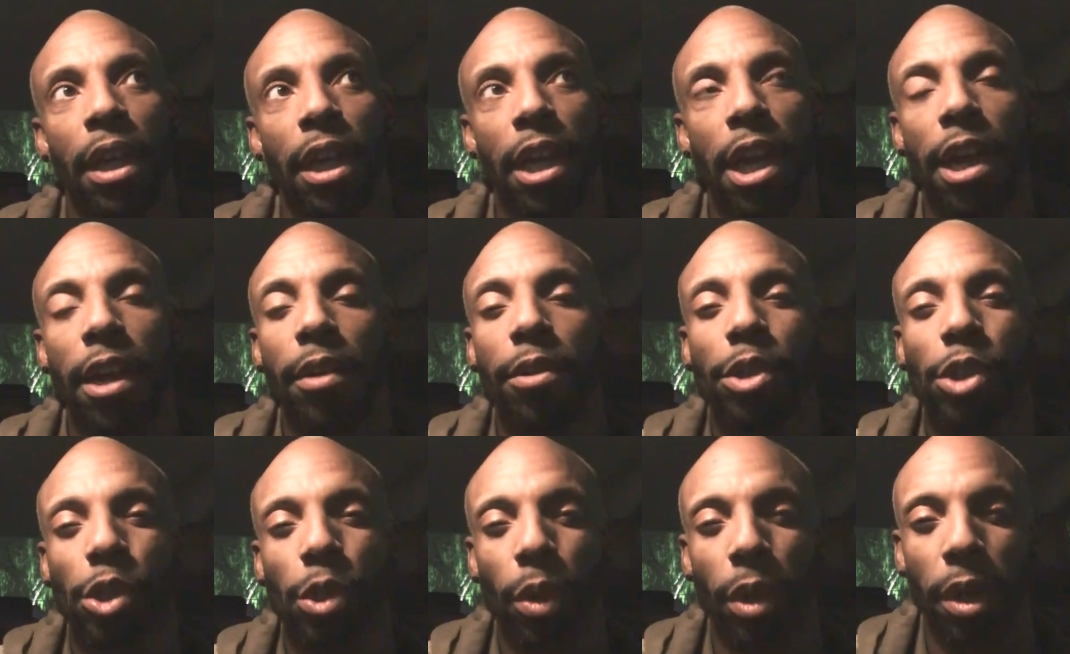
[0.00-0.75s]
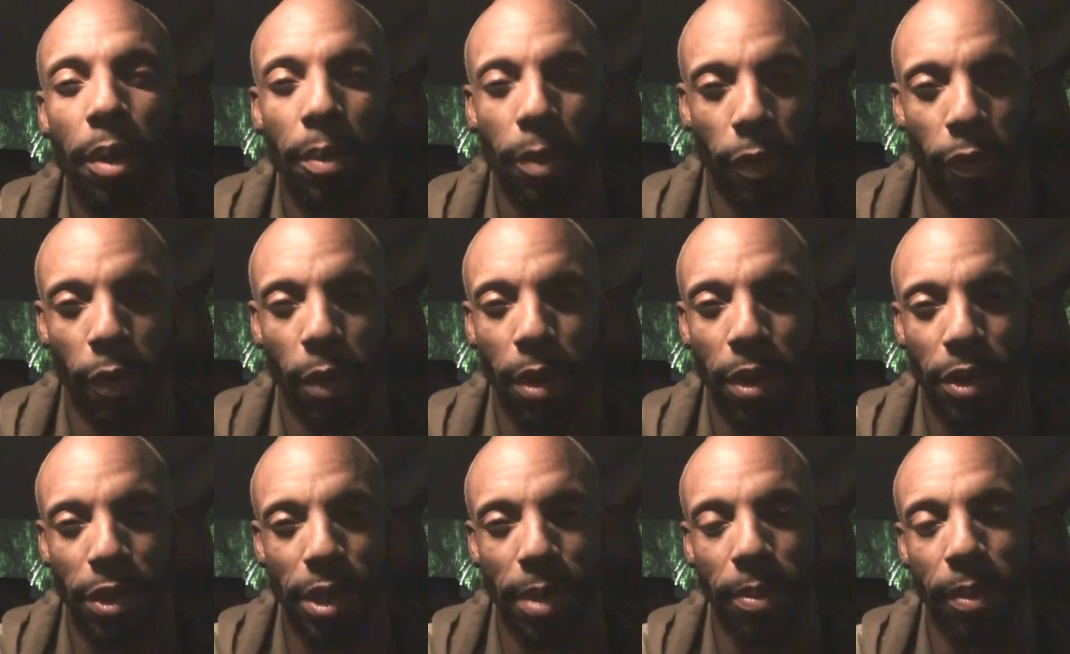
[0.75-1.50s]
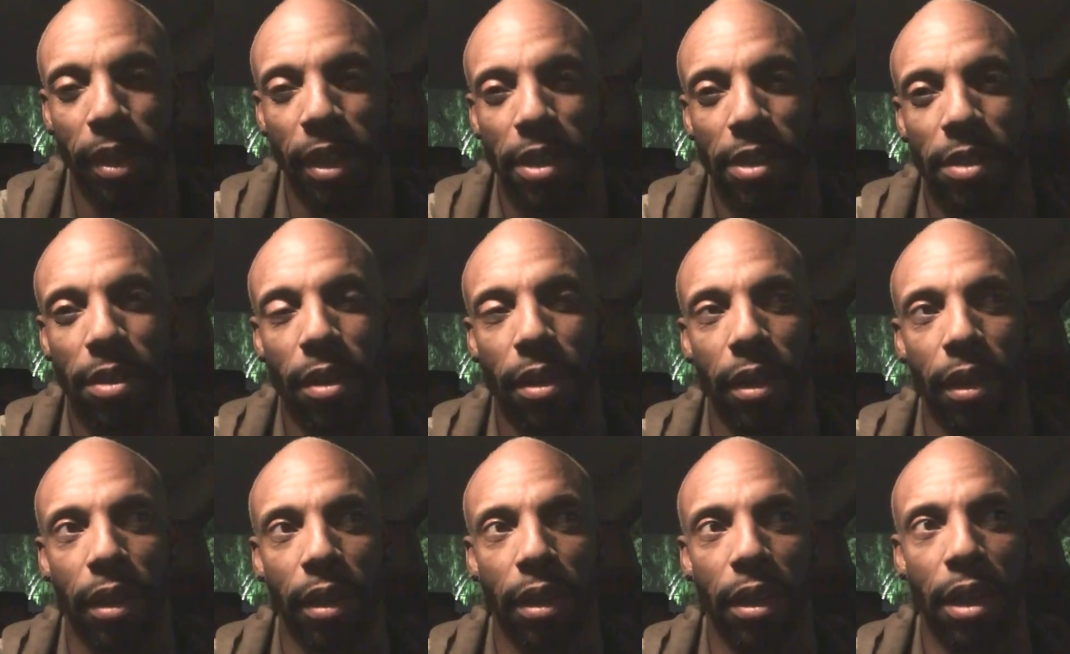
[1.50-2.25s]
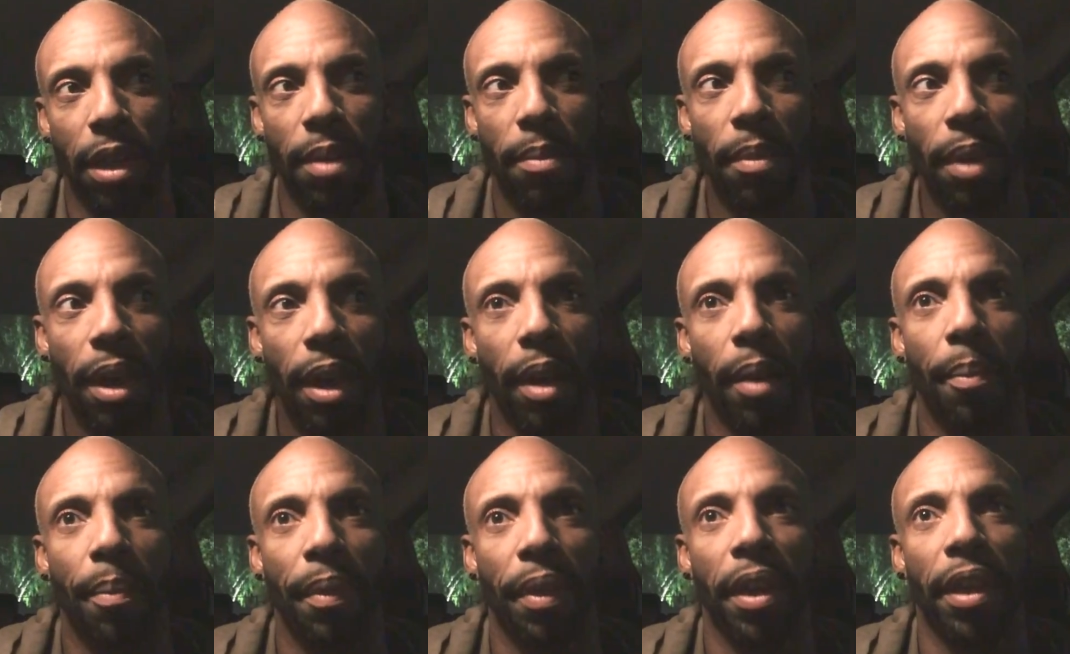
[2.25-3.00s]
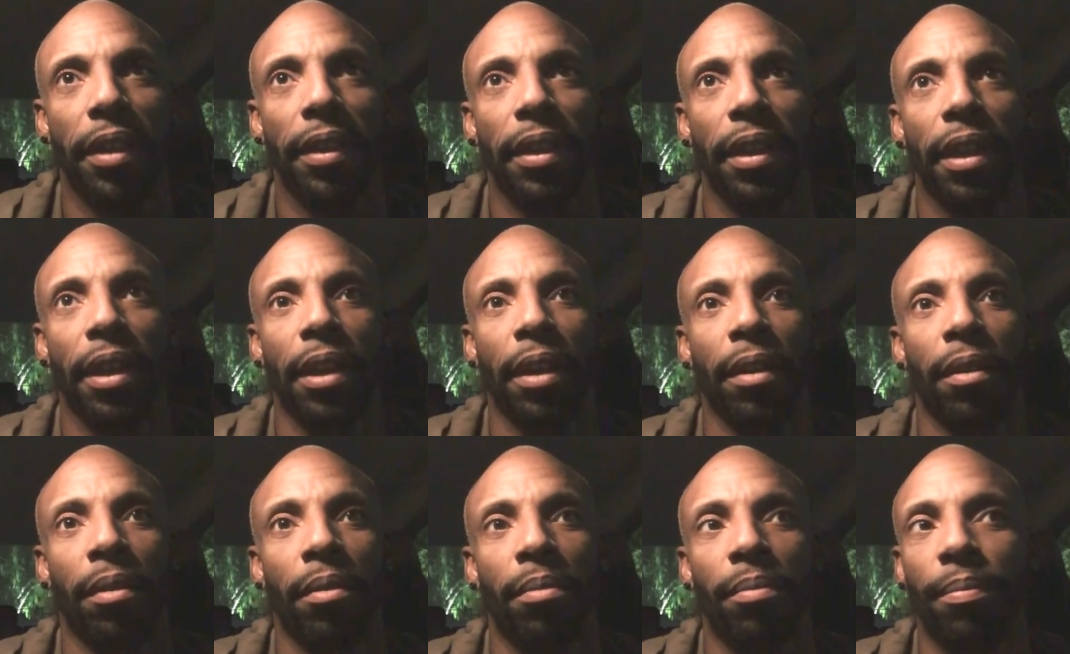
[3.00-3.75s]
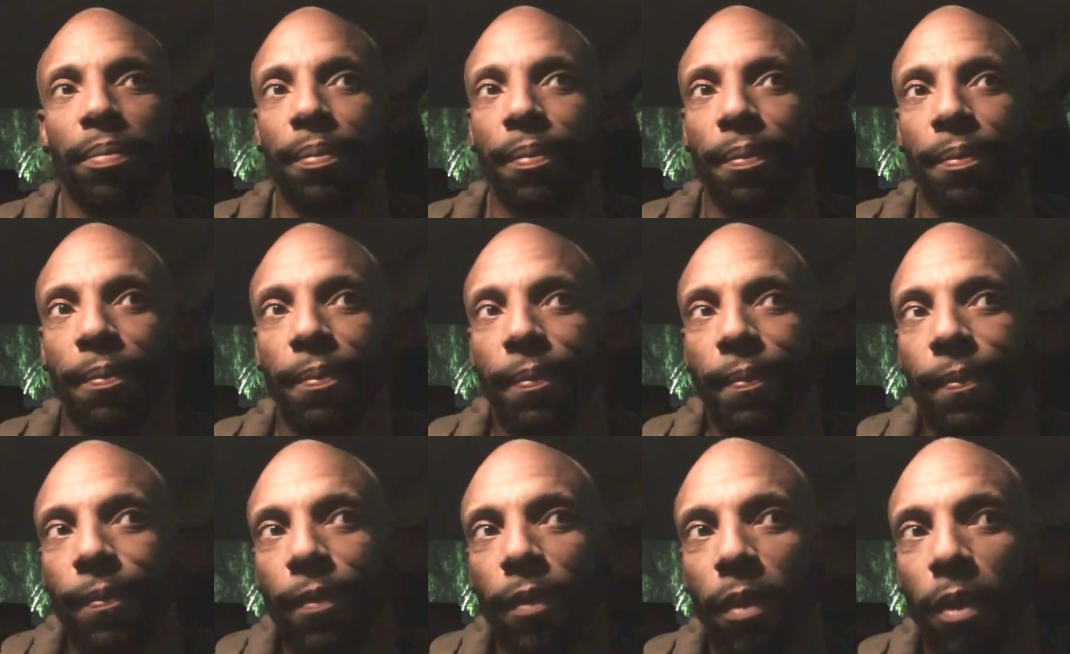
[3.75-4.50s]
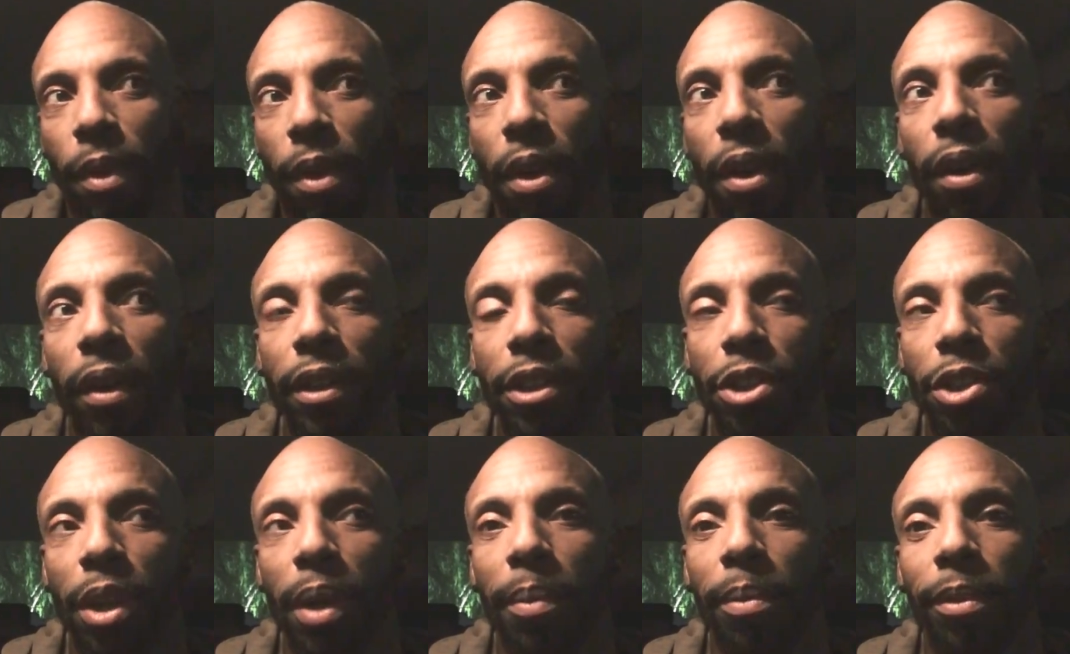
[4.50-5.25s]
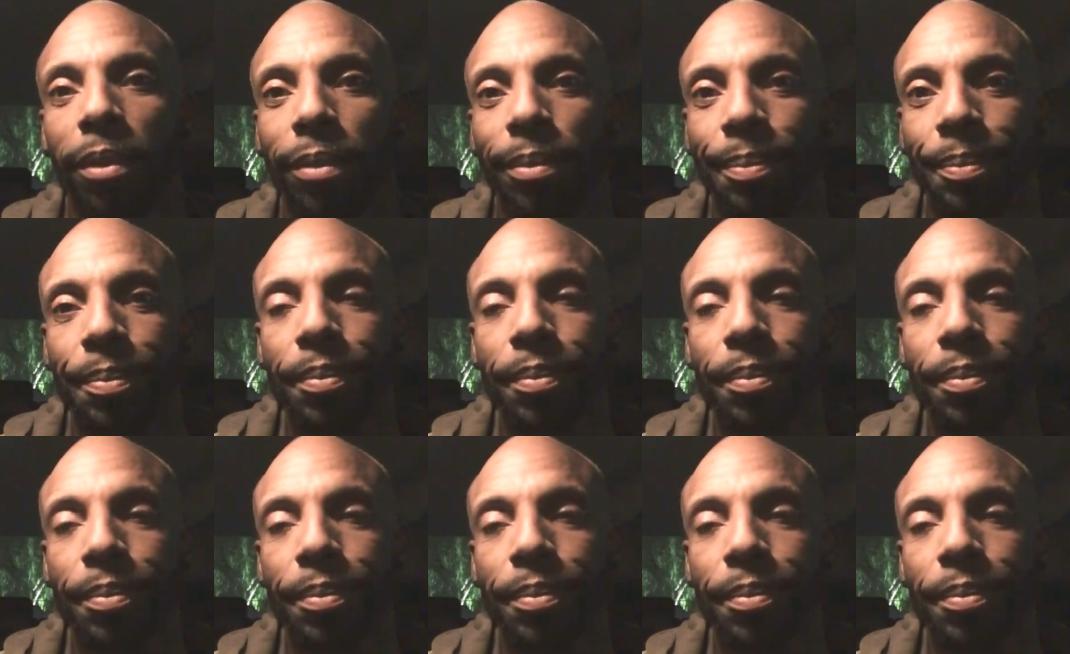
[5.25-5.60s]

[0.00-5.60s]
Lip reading: kind of short before something's going to come up, and then we're all in trouble.